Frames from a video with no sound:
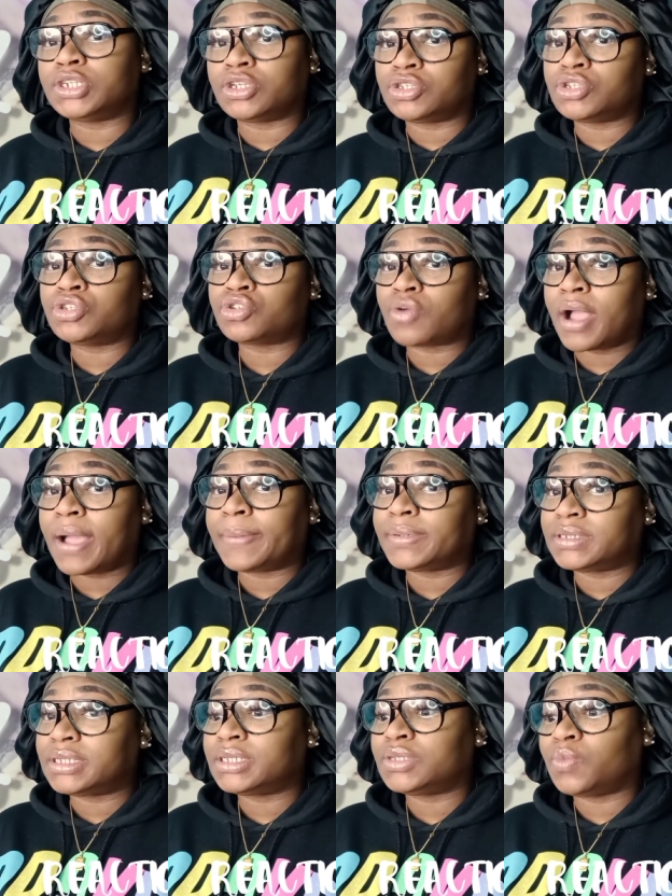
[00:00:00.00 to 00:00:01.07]
Your
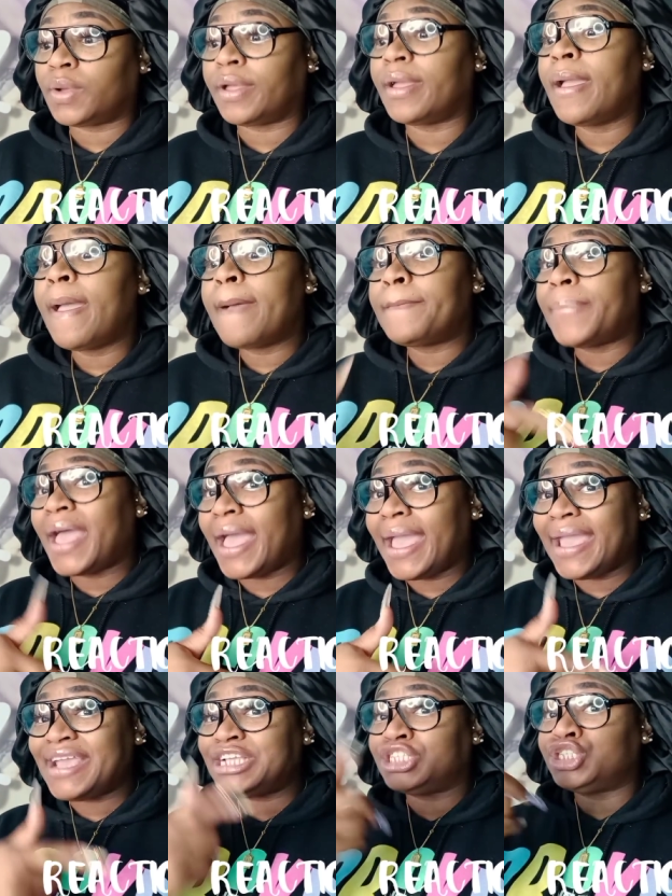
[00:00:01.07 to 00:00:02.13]
subscribers is what
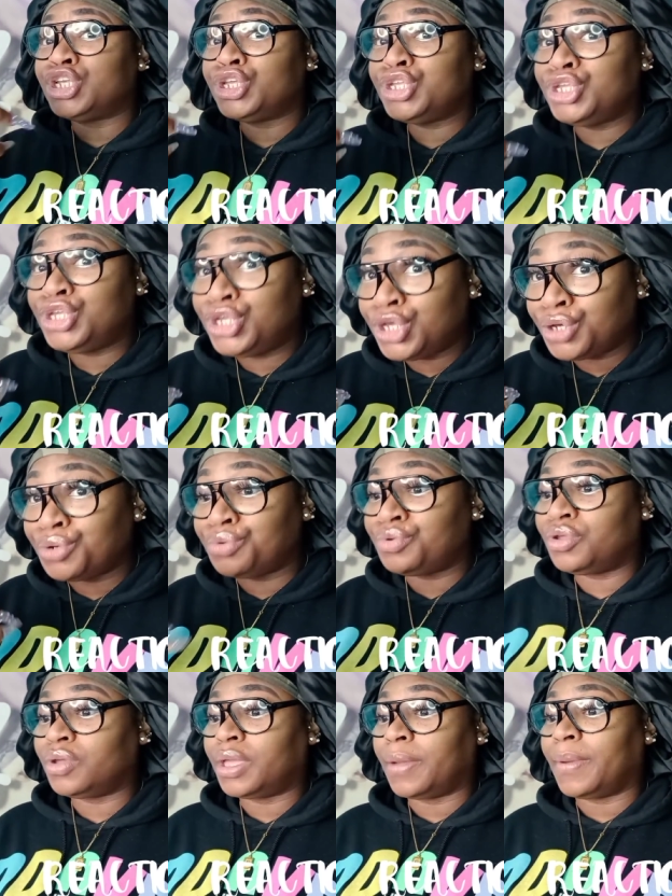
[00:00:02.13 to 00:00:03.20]
pays you.
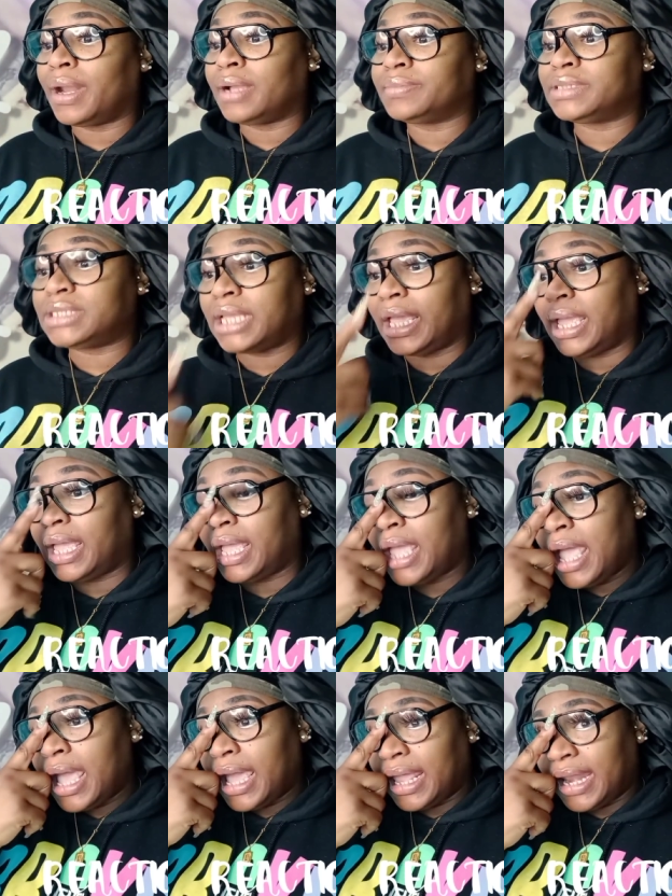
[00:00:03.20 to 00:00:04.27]
You get what I'm saying?
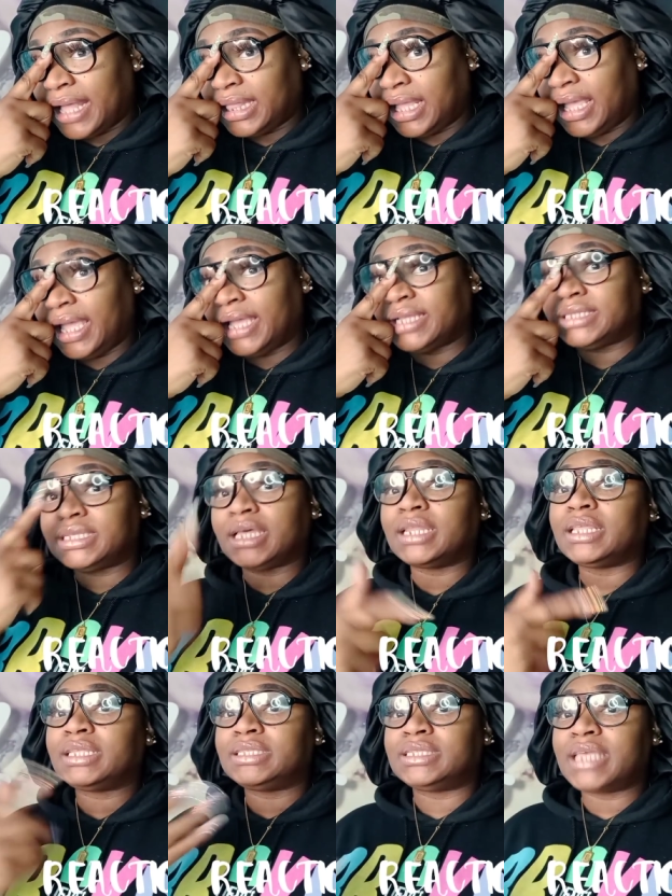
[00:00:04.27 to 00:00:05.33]
And at the end of
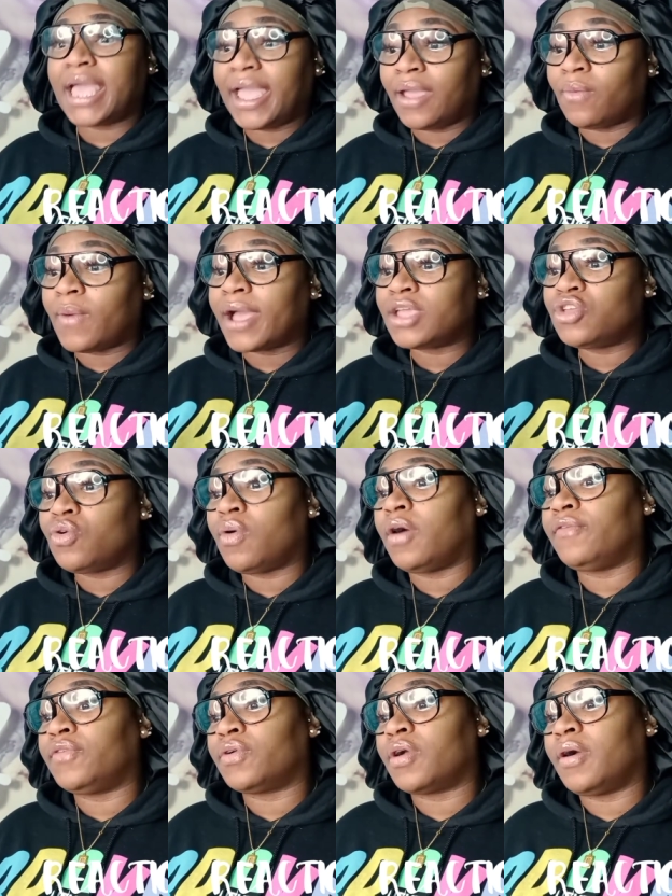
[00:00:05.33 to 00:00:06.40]
the day, while you
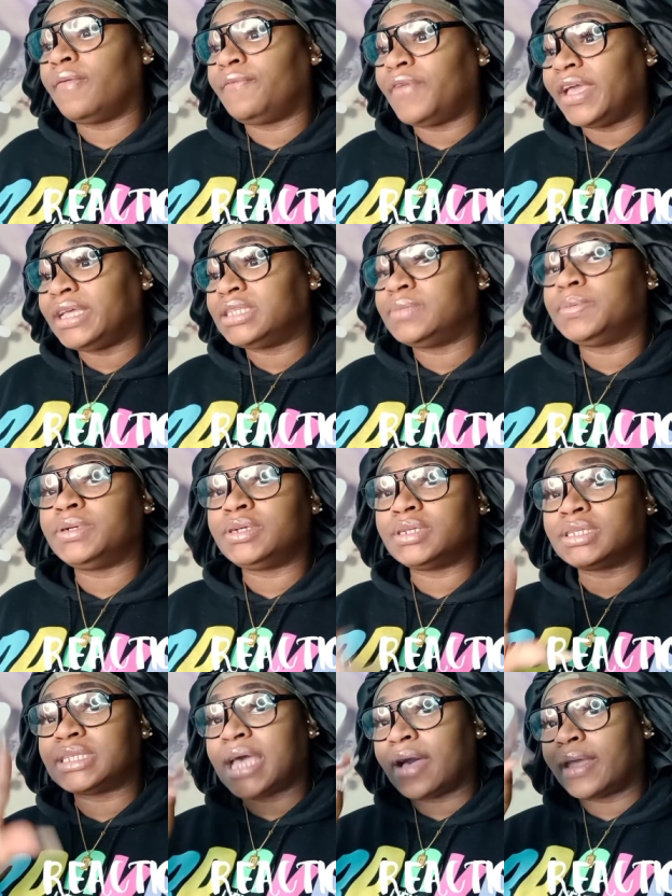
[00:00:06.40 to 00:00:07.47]
over here on
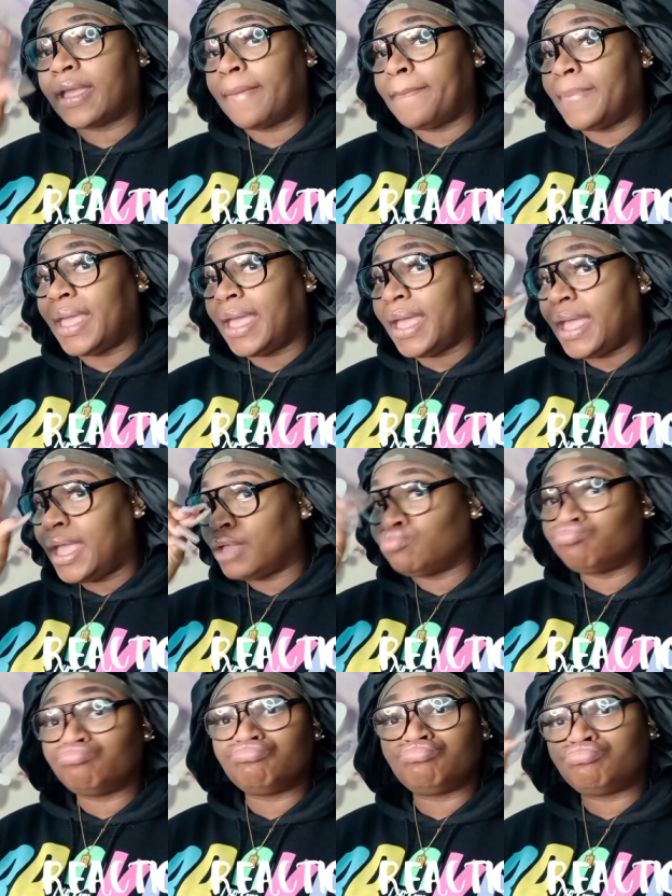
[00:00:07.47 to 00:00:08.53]
Facebook talking mad,
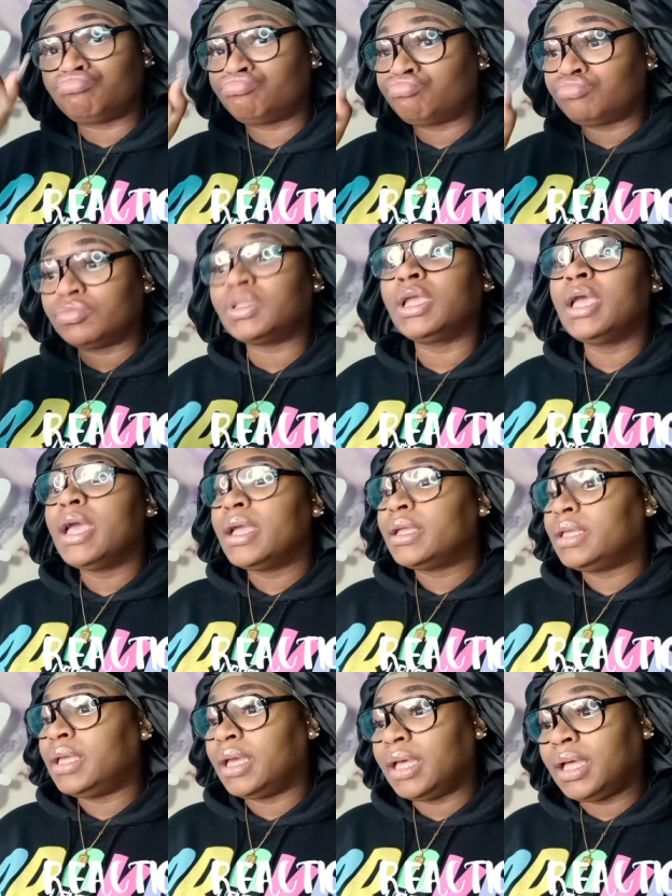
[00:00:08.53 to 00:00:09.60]
mm -hmm,
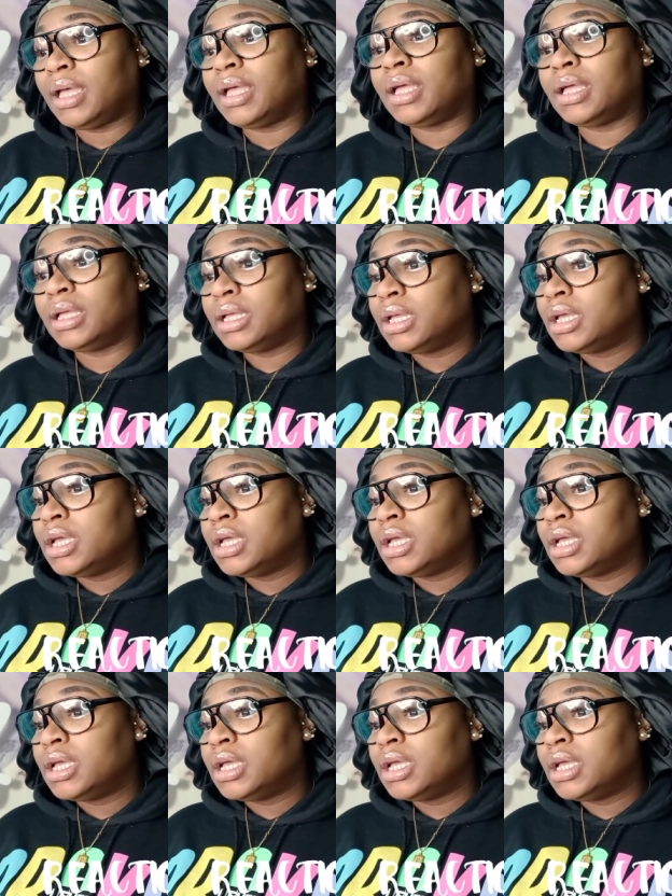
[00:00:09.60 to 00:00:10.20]
yeah.